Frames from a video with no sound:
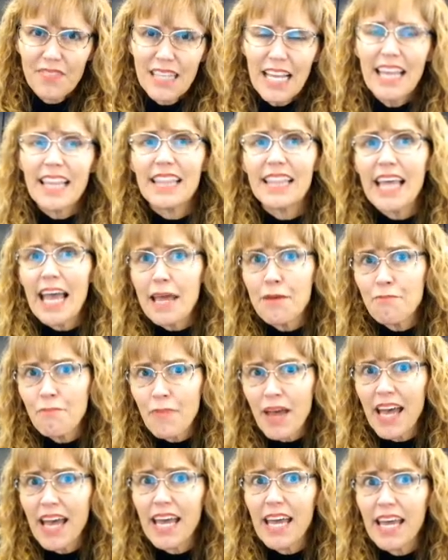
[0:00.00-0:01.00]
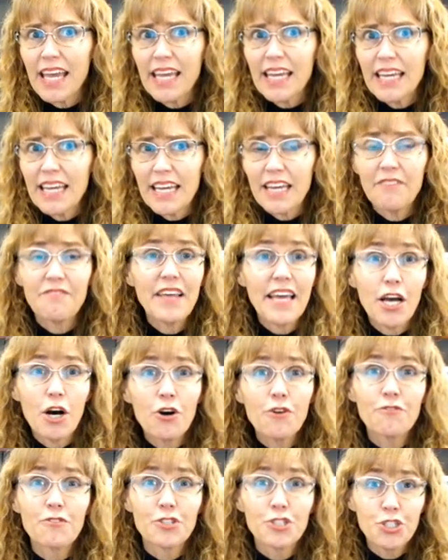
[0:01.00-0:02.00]
they may, if they
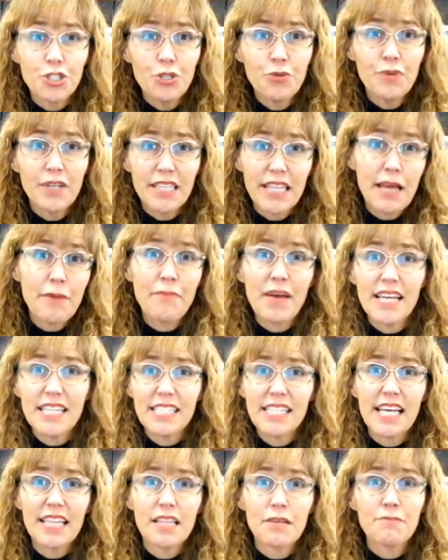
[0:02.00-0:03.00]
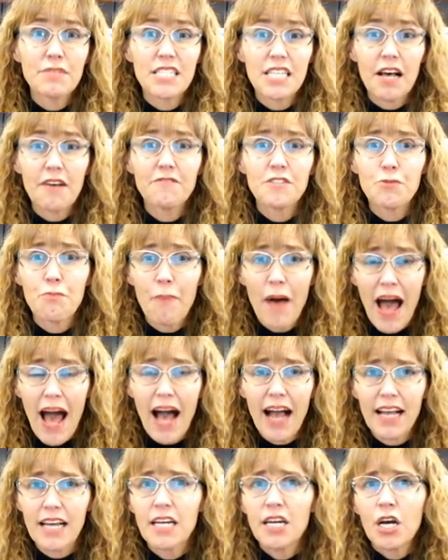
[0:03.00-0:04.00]
overdo it, they may set themselves
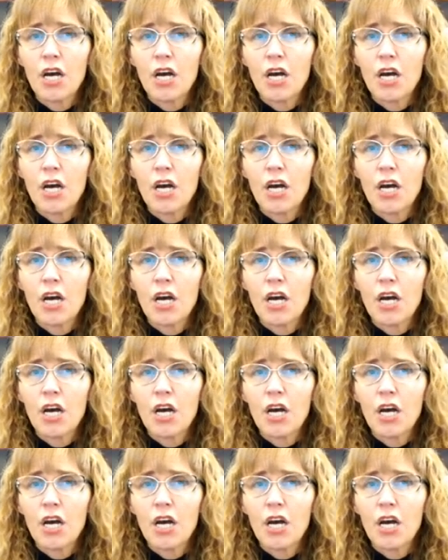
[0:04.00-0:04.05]
back.